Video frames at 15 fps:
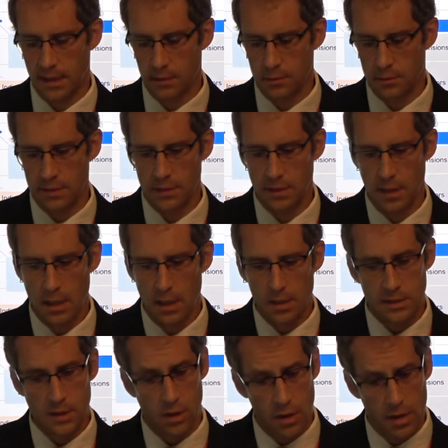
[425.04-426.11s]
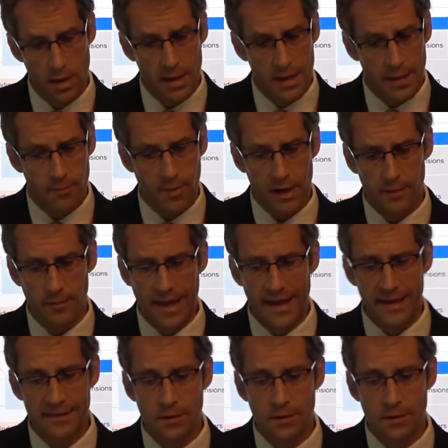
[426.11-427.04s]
countries. So, bottom line,